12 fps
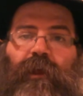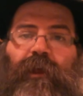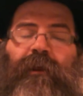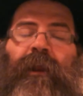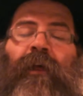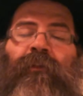
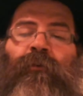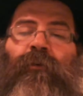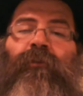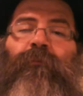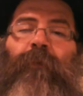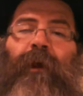In other
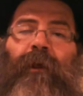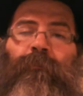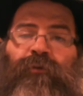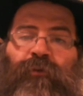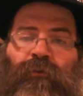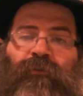words, by a
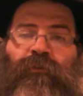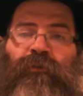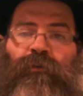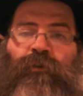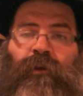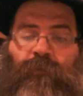
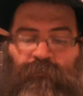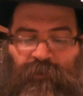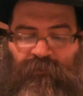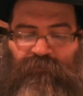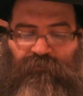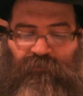person doing a
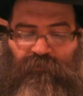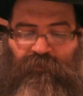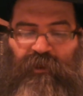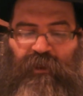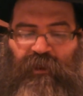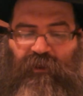
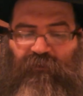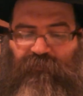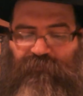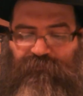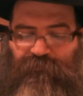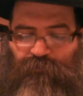mitzvah is
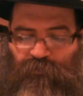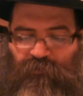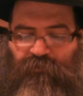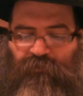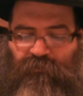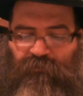
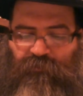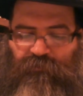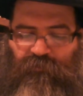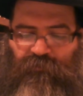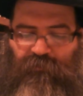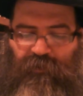forcing, so
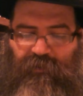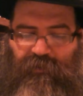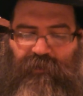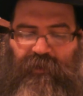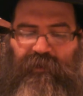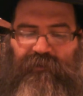to
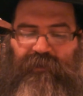say,